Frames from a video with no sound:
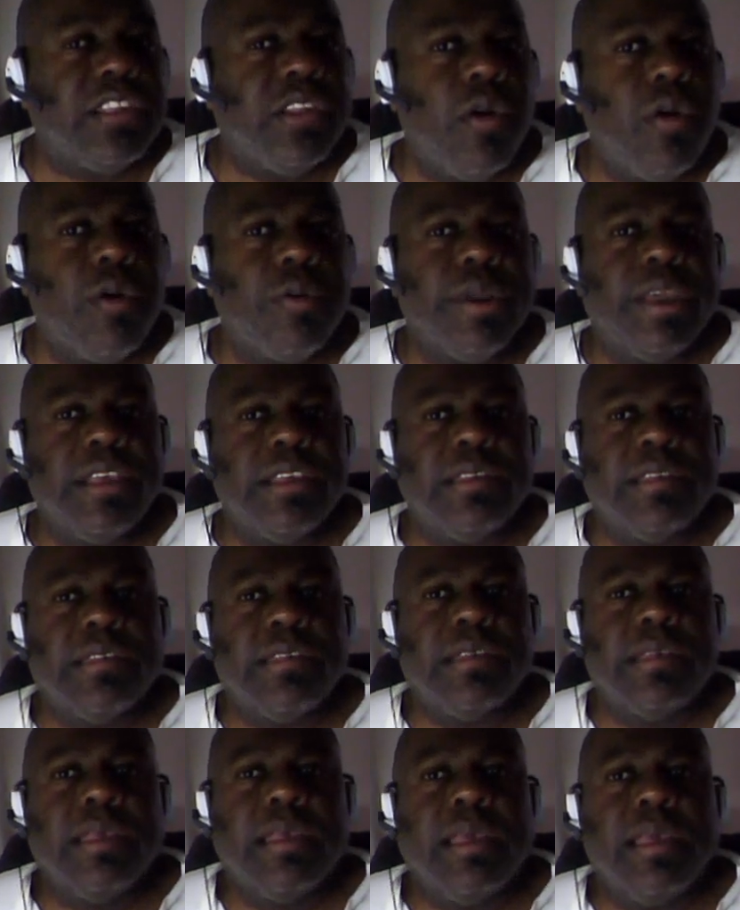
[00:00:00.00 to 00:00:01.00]

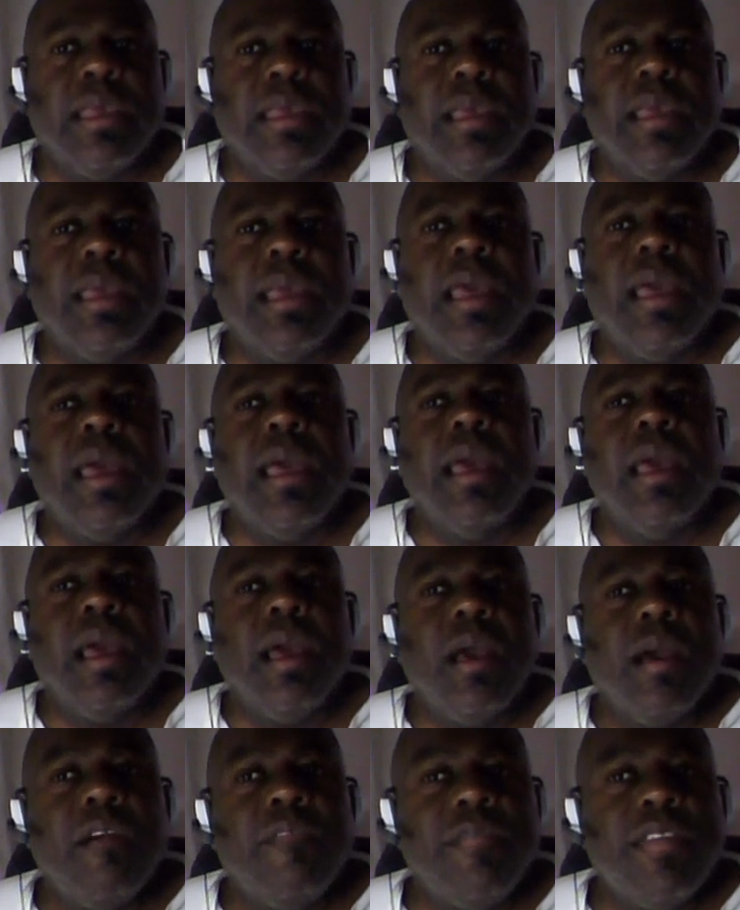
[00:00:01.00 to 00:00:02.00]
stories
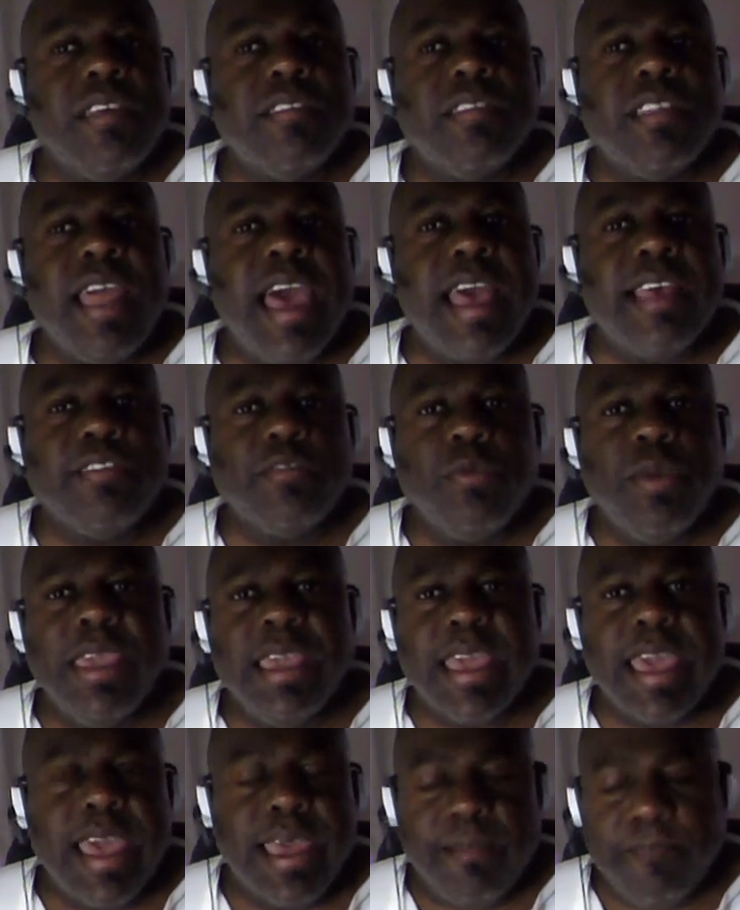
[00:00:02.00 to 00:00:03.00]
of this last
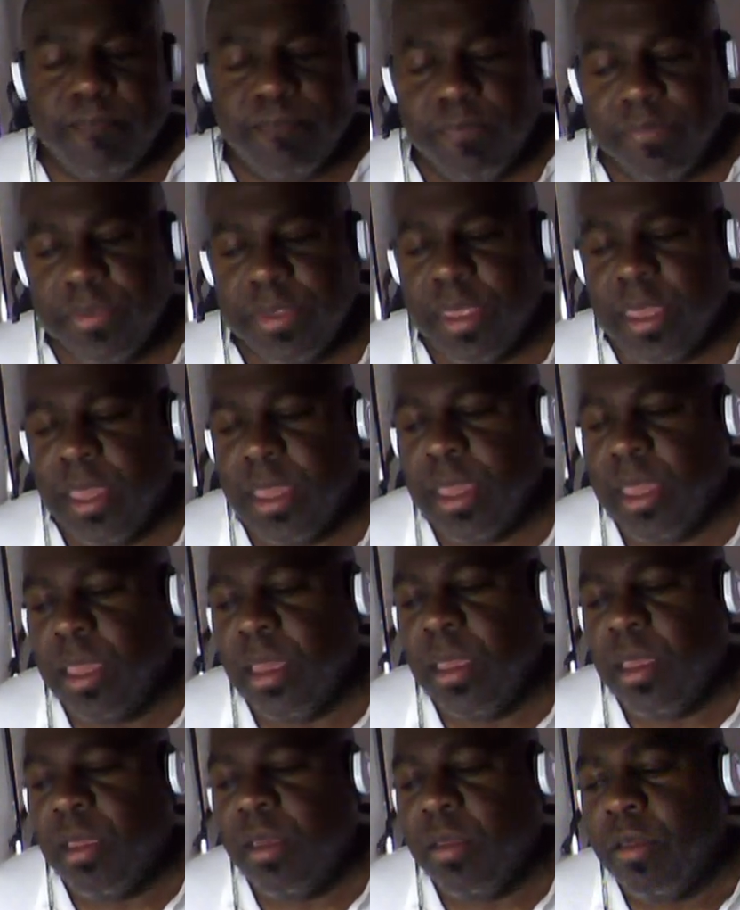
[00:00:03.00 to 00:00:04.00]
weekend.
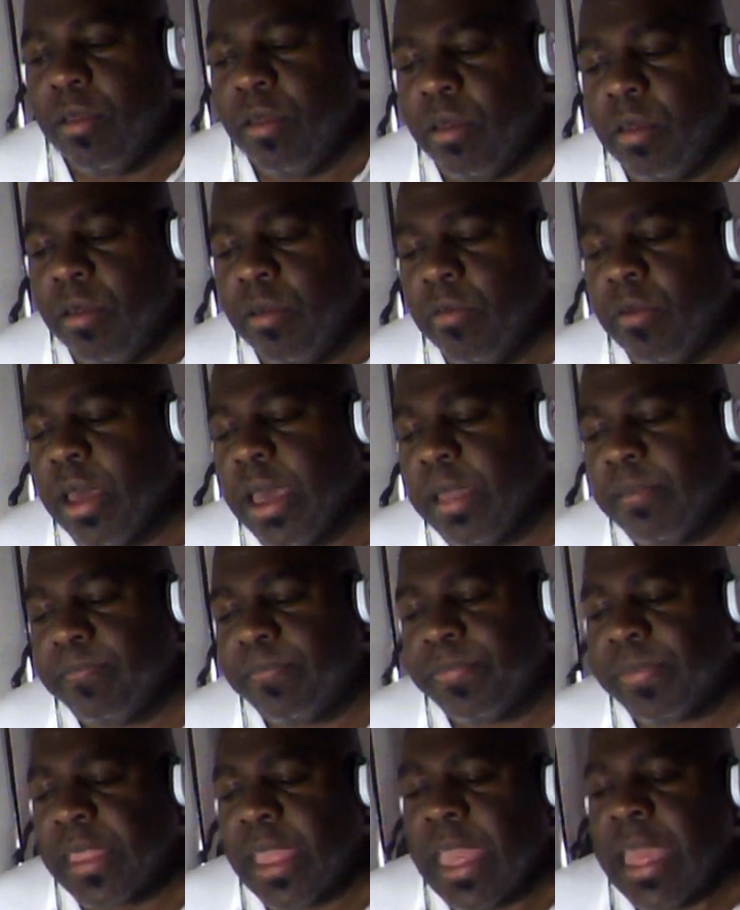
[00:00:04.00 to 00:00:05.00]
Right?
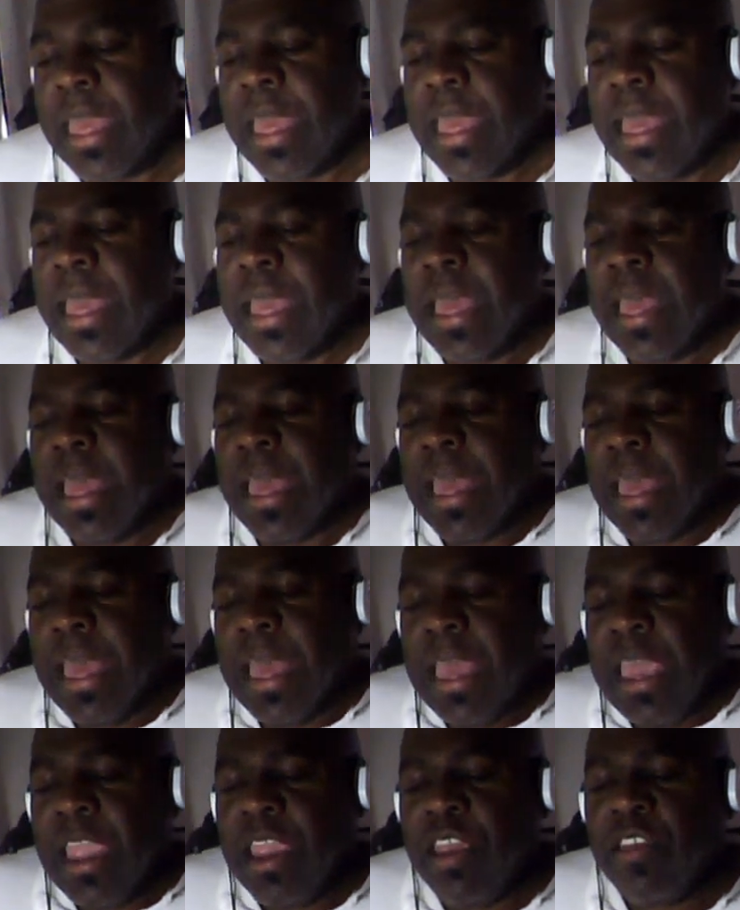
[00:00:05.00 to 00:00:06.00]

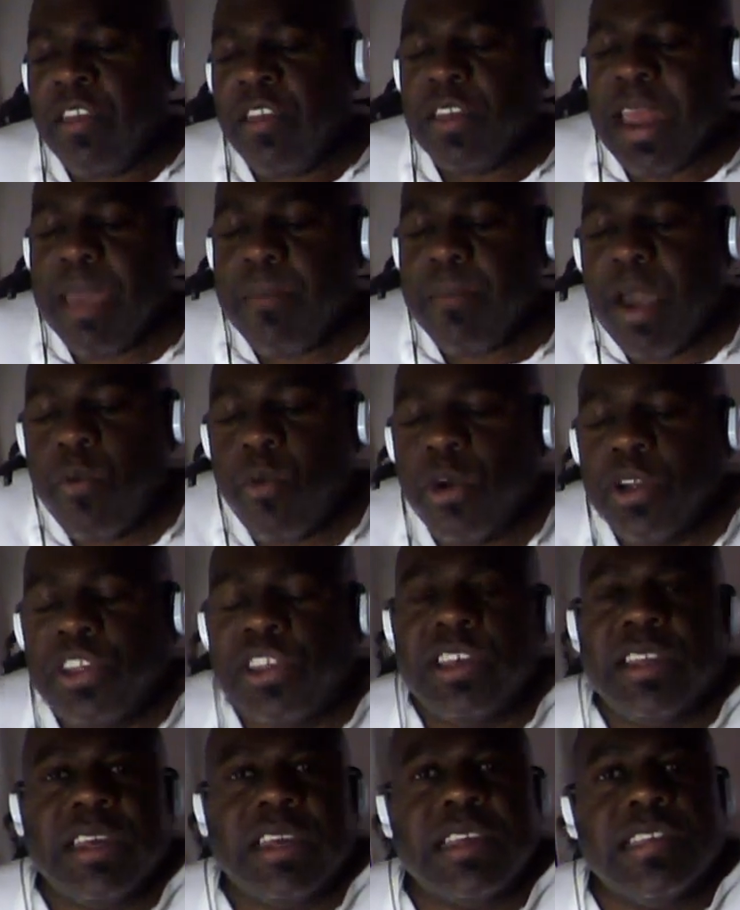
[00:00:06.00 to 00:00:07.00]
Here's a name I
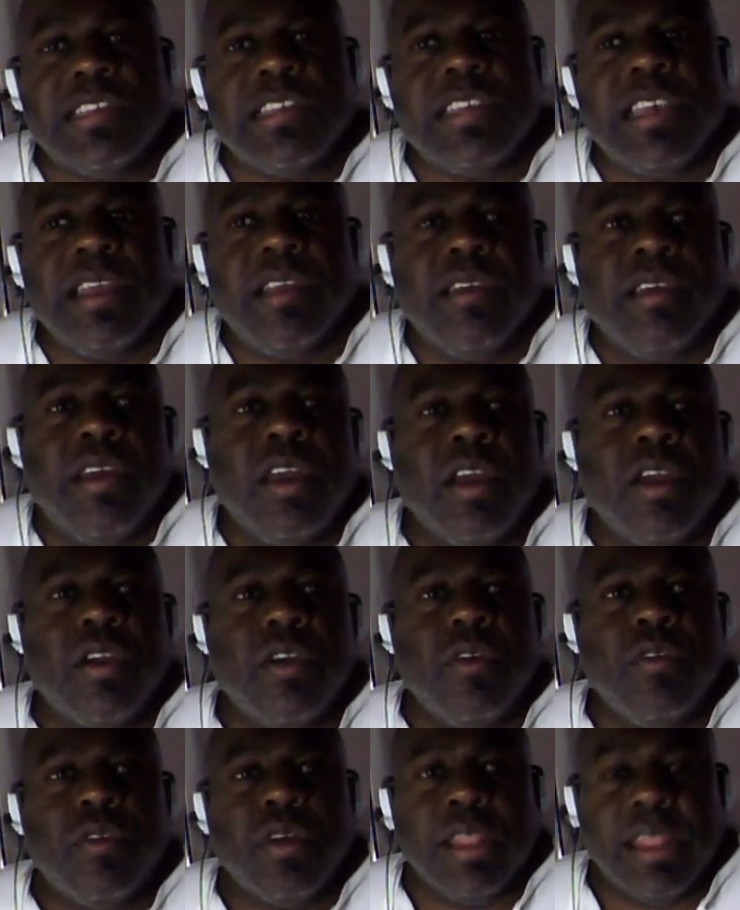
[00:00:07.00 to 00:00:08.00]
want you to consider
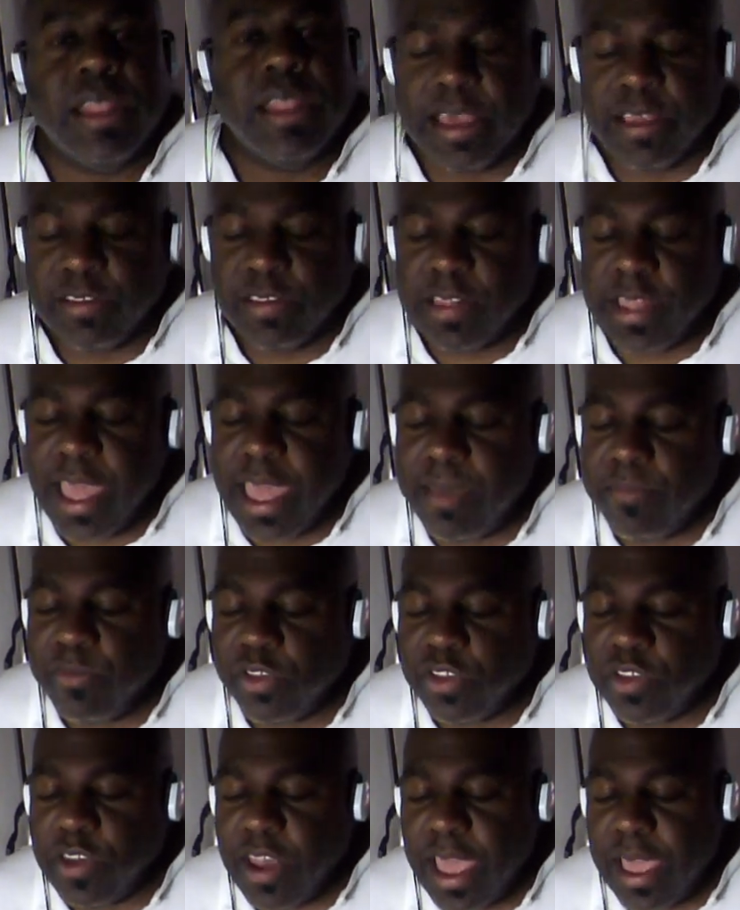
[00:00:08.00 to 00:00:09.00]
Googling. His name
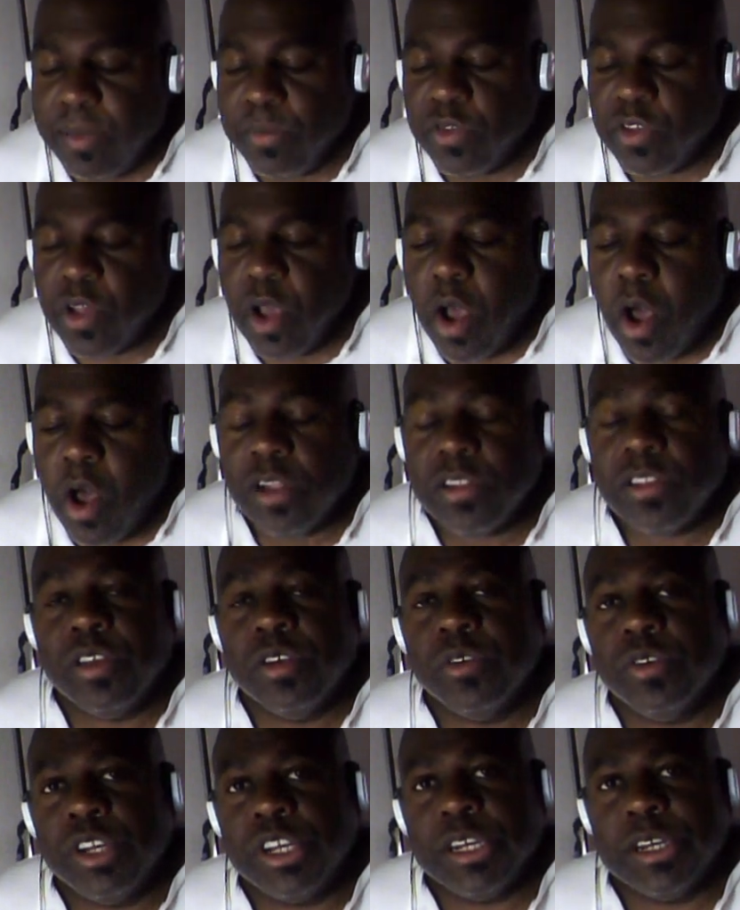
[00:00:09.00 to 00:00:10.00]
is James
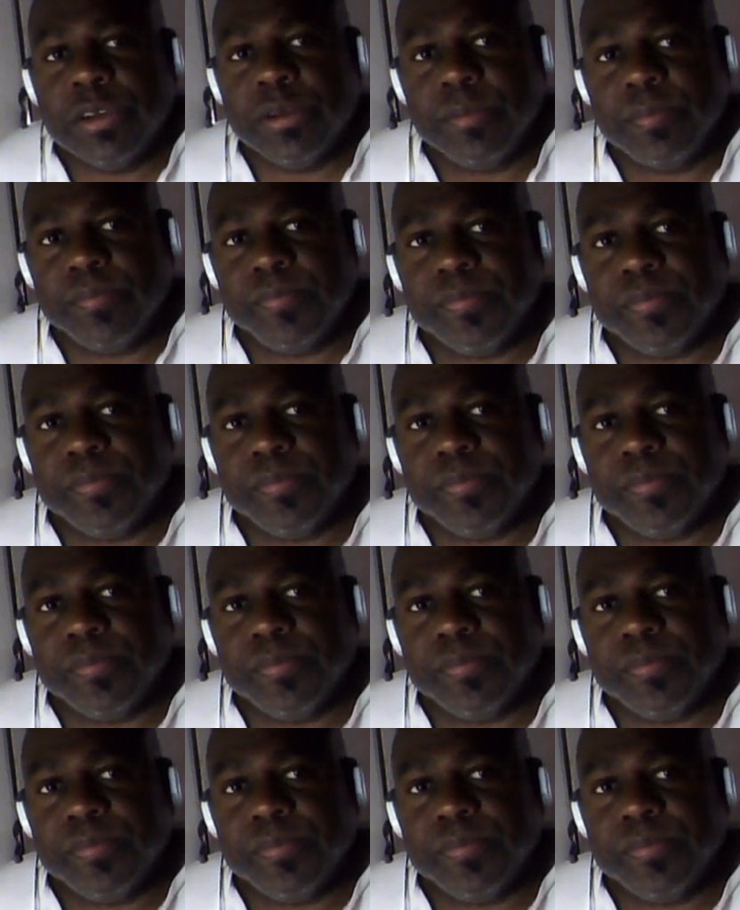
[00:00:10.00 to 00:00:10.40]
Altucher.